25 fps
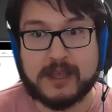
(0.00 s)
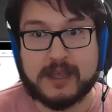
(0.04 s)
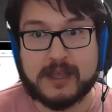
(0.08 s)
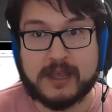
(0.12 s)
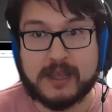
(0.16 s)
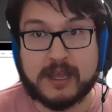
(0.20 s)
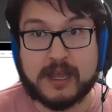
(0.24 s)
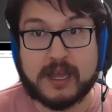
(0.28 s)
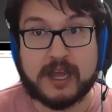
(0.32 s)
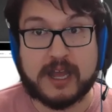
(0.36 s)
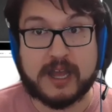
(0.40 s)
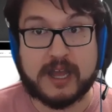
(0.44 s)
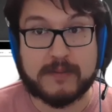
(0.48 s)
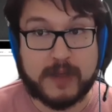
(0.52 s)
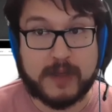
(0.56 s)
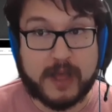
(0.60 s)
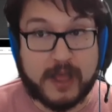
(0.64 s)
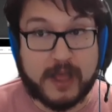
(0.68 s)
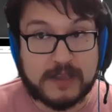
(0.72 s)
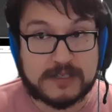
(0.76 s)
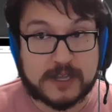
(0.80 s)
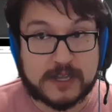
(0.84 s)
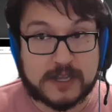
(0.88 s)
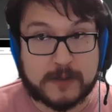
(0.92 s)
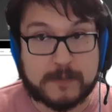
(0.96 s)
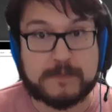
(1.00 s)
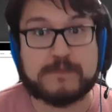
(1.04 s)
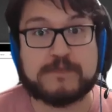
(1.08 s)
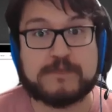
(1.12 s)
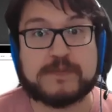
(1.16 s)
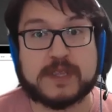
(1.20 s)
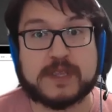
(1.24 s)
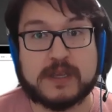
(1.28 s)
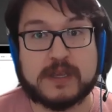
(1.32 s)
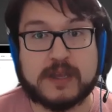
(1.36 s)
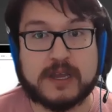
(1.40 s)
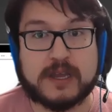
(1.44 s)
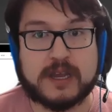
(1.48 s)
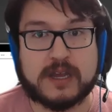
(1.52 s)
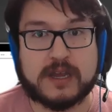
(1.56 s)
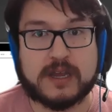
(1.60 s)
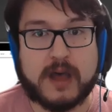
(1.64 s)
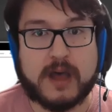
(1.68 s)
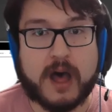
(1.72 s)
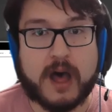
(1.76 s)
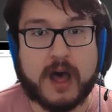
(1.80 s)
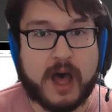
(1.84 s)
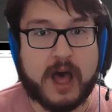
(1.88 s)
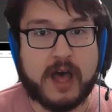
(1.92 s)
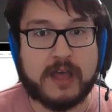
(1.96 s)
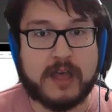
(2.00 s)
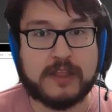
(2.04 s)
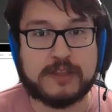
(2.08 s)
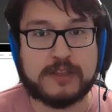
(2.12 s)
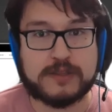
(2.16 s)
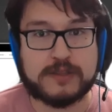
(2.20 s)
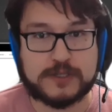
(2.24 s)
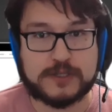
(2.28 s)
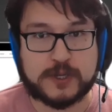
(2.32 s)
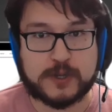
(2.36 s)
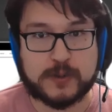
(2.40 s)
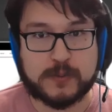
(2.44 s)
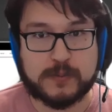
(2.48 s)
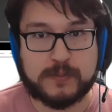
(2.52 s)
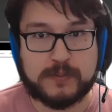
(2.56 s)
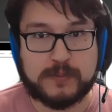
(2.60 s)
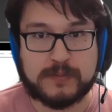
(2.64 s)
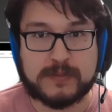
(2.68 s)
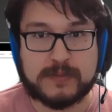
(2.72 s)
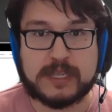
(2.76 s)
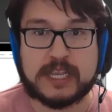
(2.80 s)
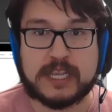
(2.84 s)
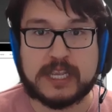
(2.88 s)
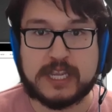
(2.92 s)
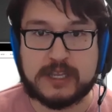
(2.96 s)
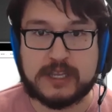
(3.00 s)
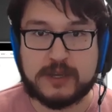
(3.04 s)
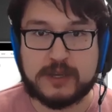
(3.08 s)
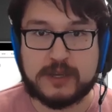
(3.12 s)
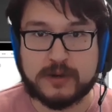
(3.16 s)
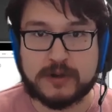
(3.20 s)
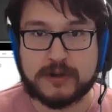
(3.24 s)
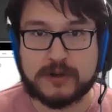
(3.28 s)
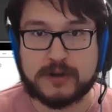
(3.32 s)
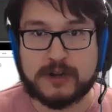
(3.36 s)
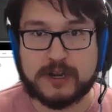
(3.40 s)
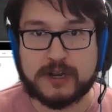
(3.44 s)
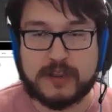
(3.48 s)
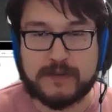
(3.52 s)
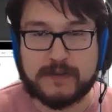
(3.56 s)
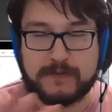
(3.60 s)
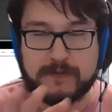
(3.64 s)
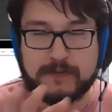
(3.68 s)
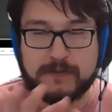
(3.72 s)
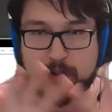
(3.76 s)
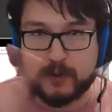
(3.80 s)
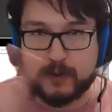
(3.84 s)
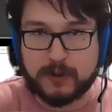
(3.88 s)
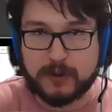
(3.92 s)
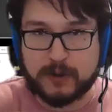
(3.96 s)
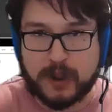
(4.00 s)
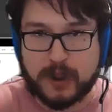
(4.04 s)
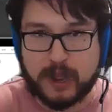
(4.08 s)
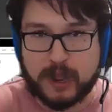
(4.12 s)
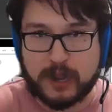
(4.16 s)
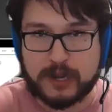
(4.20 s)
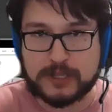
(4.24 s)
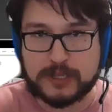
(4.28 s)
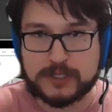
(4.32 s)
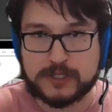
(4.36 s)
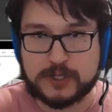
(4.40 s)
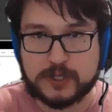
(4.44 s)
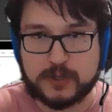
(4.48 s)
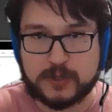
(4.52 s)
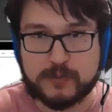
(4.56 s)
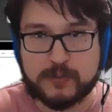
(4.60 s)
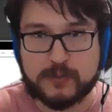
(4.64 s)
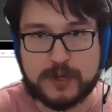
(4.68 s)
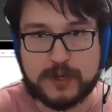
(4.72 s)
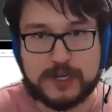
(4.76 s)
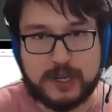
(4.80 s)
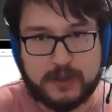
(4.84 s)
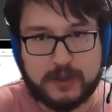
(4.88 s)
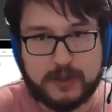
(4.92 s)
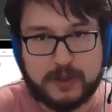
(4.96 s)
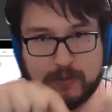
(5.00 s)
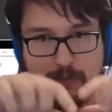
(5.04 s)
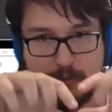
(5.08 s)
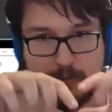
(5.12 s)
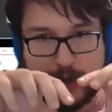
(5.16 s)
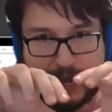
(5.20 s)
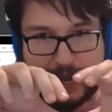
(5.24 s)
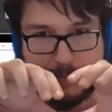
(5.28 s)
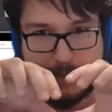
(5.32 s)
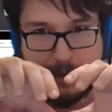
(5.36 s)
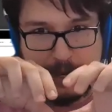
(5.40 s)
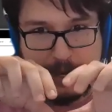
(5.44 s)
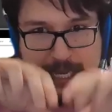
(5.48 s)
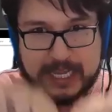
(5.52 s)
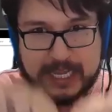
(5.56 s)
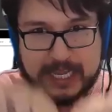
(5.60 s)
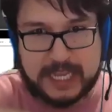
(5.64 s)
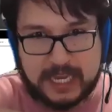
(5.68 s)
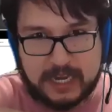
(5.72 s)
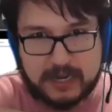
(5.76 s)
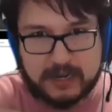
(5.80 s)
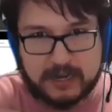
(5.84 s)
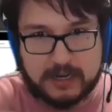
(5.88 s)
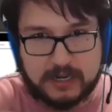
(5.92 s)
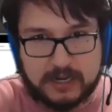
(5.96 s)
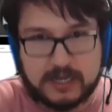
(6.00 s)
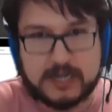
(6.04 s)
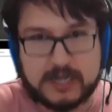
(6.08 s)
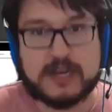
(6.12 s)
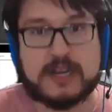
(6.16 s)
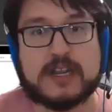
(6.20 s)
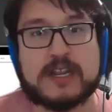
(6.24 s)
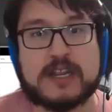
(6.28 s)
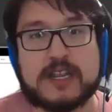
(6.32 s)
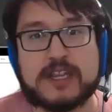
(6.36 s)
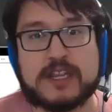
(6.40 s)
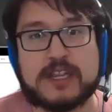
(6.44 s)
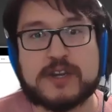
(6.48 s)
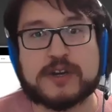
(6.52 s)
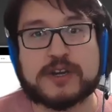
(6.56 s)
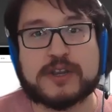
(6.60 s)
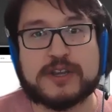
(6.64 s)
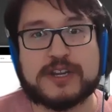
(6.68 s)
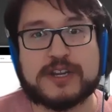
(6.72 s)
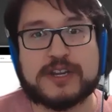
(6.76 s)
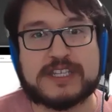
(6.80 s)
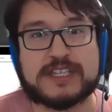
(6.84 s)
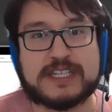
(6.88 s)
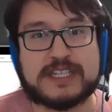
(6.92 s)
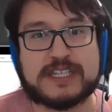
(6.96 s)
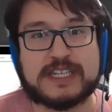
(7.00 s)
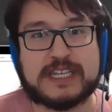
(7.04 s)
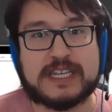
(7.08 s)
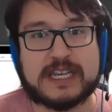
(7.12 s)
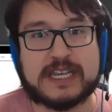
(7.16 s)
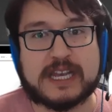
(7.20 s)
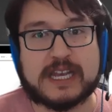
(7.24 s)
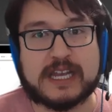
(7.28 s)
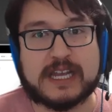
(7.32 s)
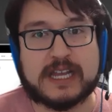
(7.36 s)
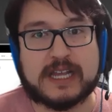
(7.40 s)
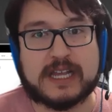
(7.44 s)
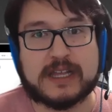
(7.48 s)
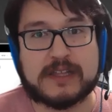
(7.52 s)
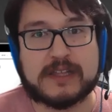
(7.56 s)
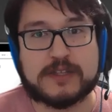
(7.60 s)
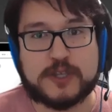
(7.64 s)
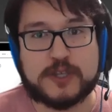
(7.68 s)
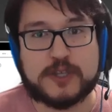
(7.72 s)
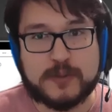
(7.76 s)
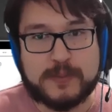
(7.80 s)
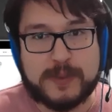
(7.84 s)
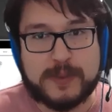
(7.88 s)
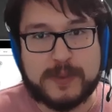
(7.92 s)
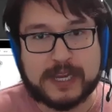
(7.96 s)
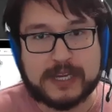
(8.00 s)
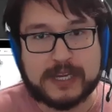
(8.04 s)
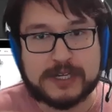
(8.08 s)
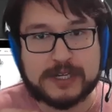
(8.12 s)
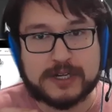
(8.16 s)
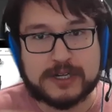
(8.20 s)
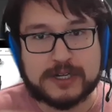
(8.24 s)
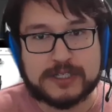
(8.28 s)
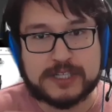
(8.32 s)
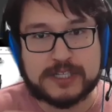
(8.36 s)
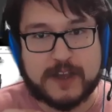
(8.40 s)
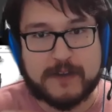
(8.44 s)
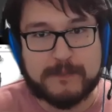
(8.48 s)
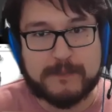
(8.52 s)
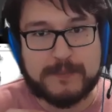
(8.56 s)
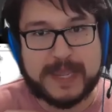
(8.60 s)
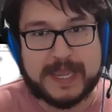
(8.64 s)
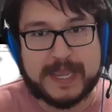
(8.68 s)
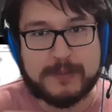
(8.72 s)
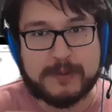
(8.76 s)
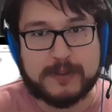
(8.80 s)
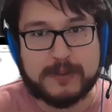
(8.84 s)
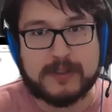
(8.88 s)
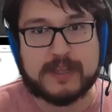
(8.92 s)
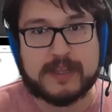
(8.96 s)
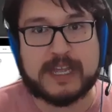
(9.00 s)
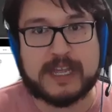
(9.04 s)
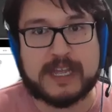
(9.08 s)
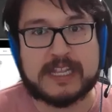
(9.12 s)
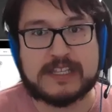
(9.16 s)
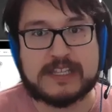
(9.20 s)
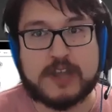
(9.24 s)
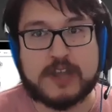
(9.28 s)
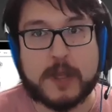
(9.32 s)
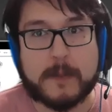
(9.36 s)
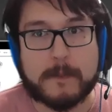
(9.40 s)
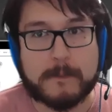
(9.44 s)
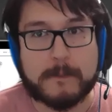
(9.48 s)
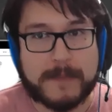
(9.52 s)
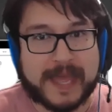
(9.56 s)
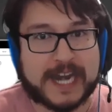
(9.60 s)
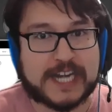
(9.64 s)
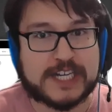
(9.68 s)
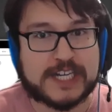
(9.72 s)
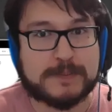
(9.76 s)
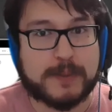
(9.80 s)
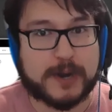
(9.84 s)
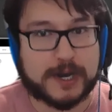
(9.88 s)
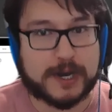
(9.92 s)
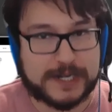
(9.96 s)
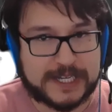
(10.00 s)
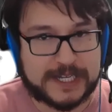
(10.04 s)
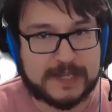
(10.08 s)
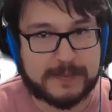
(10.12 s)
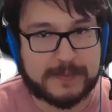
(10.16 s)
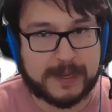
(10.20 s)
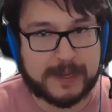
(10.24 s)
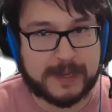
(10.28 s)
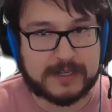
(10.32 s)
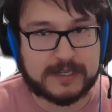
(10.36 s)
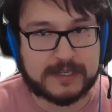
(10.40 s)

Also, on Zoom, if you're on a Zoom window, right about here, you're going to see two pictures of people, and it's called Manage Participant.